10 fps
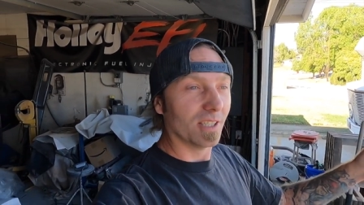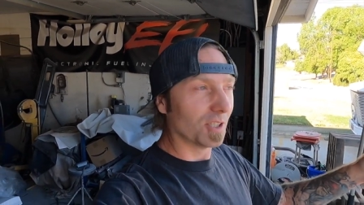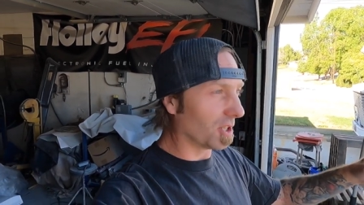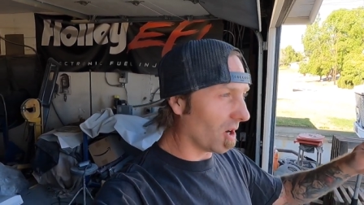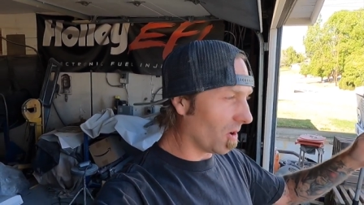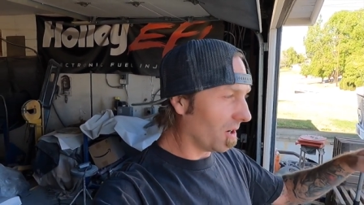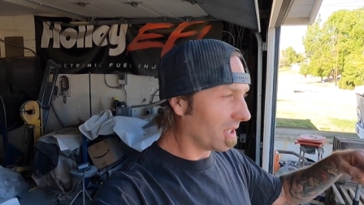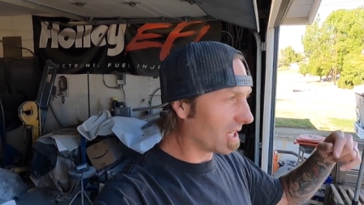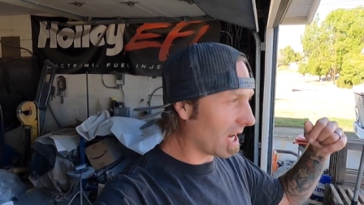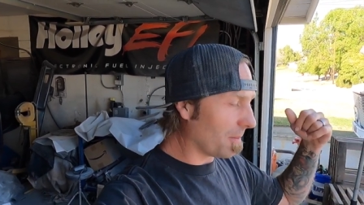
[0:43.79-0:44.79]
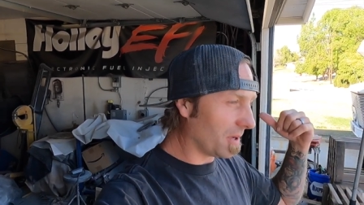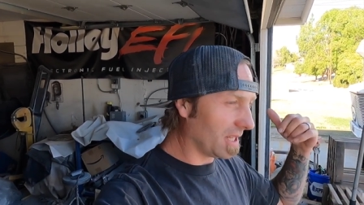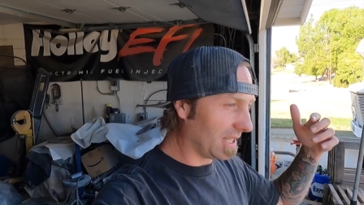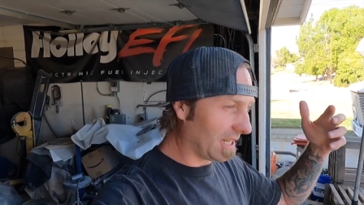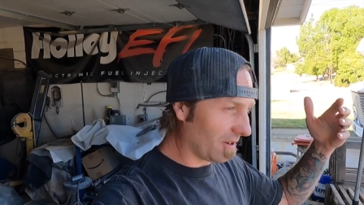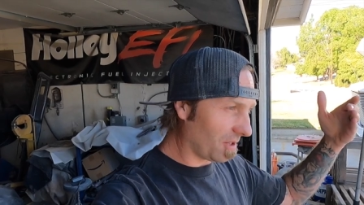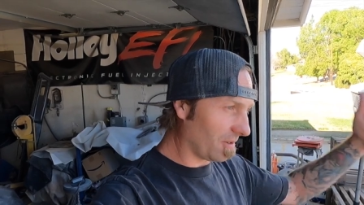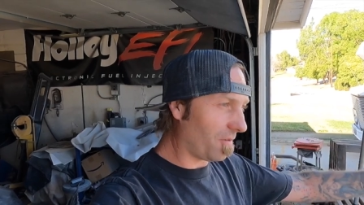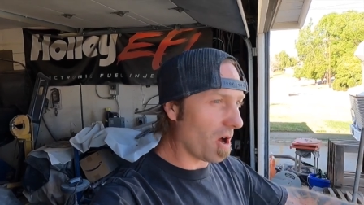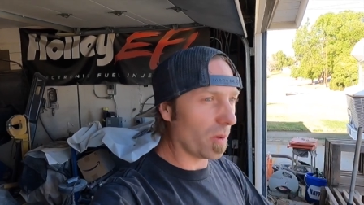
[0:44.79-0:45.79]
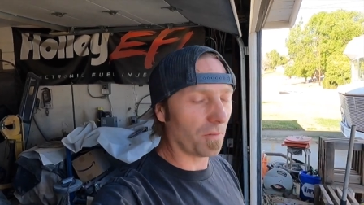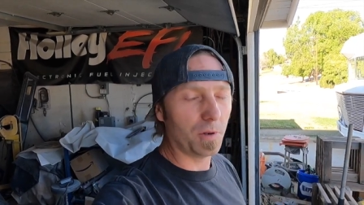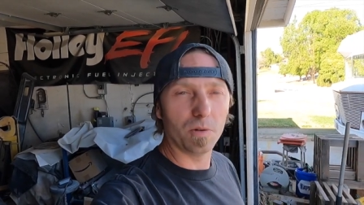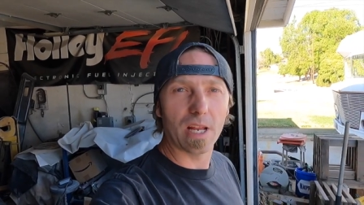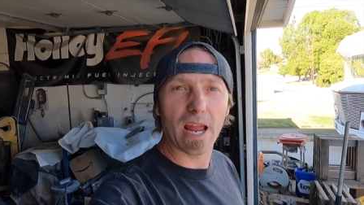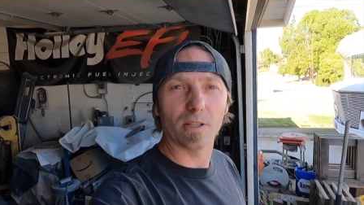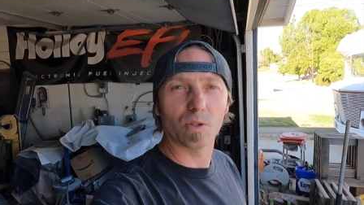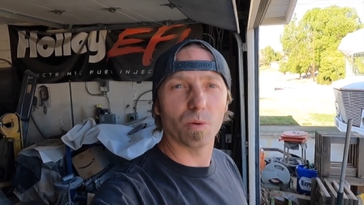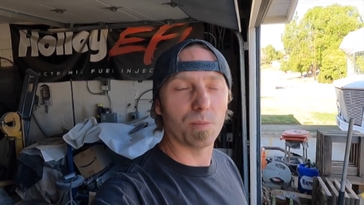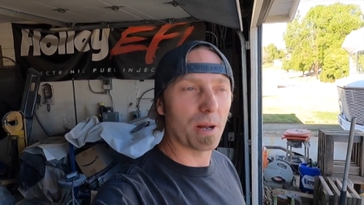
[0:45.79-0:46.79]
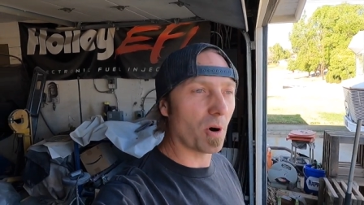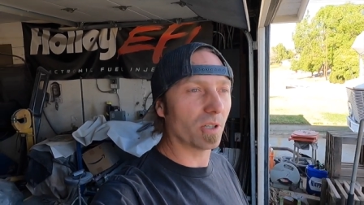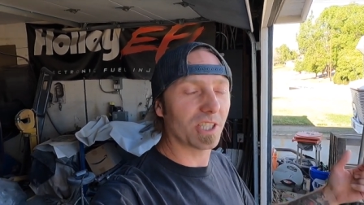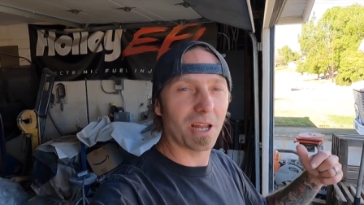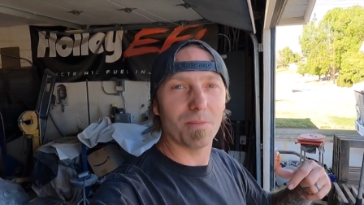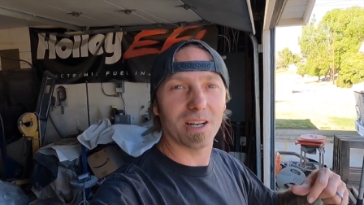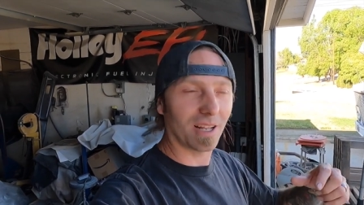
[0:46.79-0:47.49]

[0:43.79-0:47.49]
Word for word: So come, you know, the following few days when my parts came in,